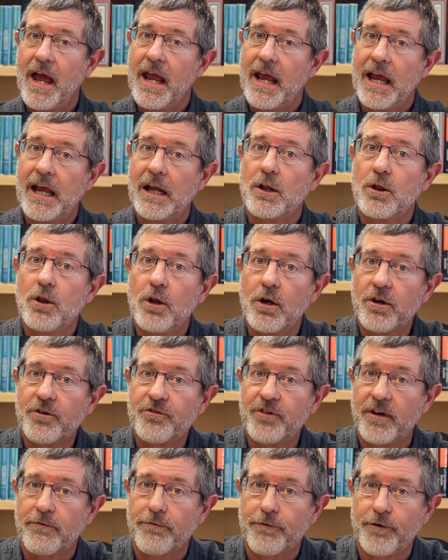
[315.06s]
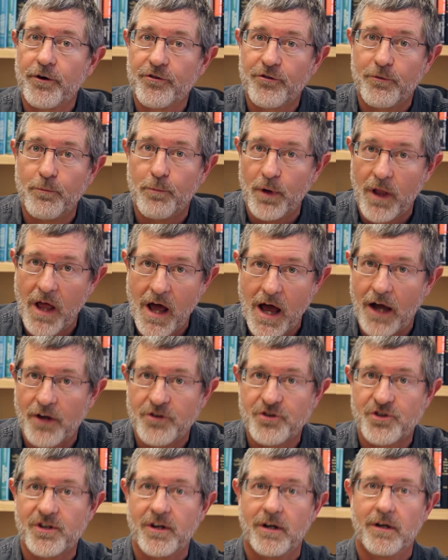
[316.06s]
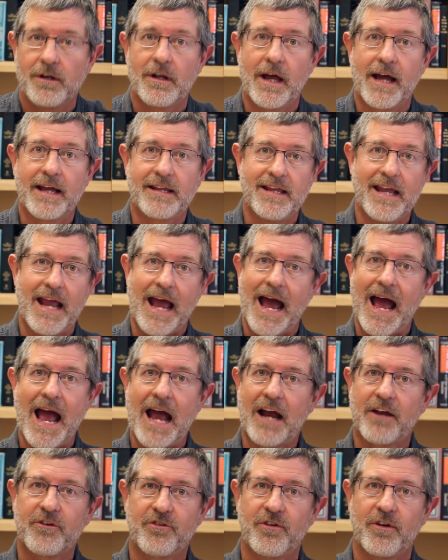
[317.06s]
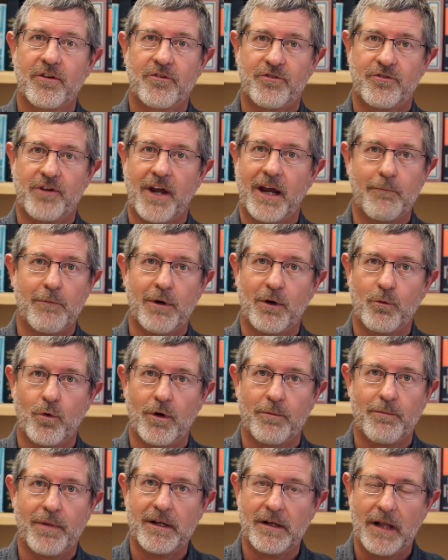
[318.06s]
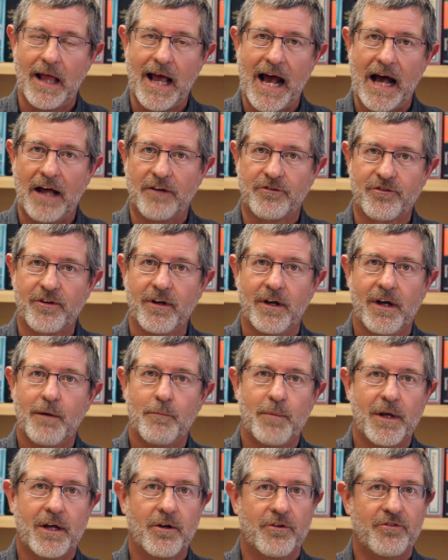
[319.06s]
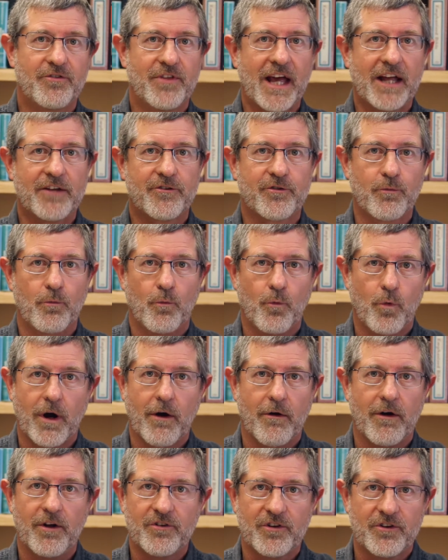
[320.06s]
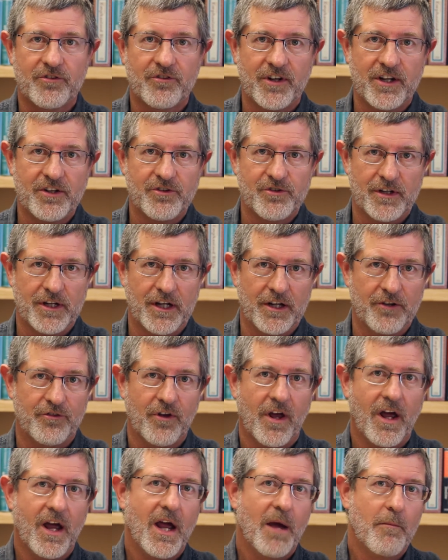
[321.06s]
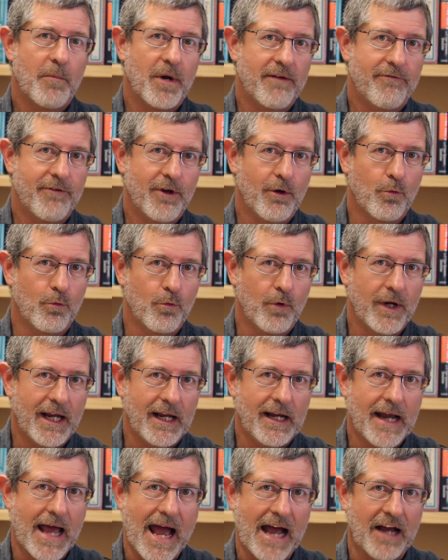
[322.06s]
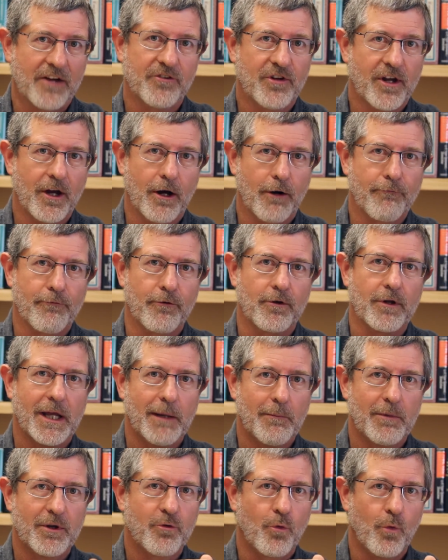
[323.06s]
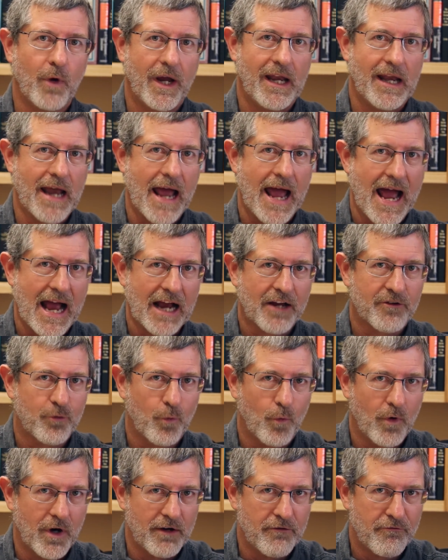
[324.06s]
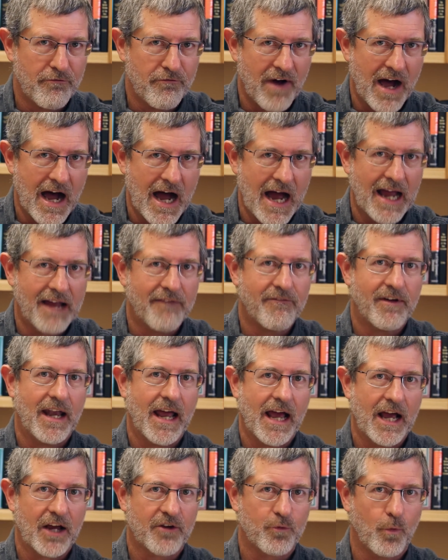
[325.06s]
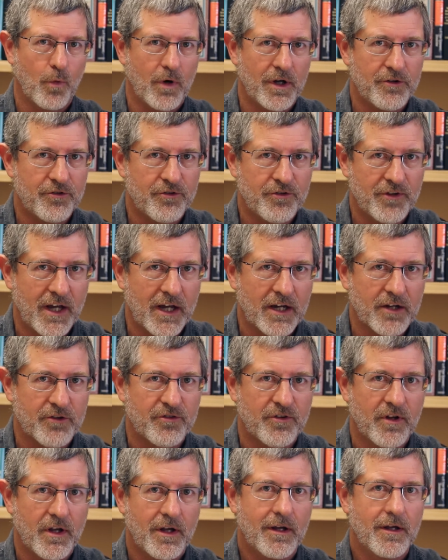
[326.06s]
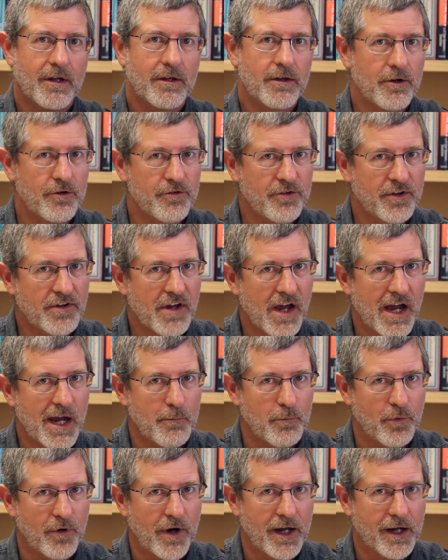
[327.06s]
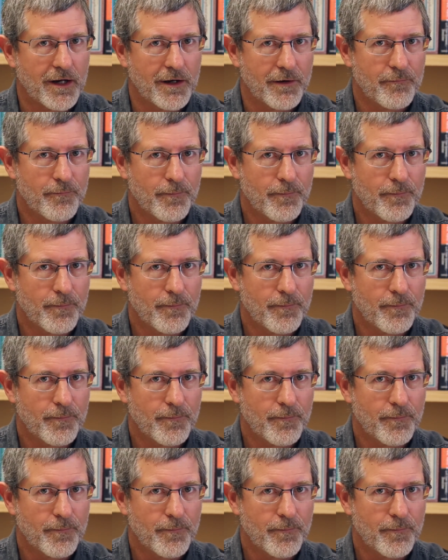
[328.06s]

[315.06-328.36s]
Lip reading: It looks at first blush like the Acts statement would be last, because that's where his ascension is. But if you read Acts carefully, between Acts 1:5 and Acts 1:6, there's a time break.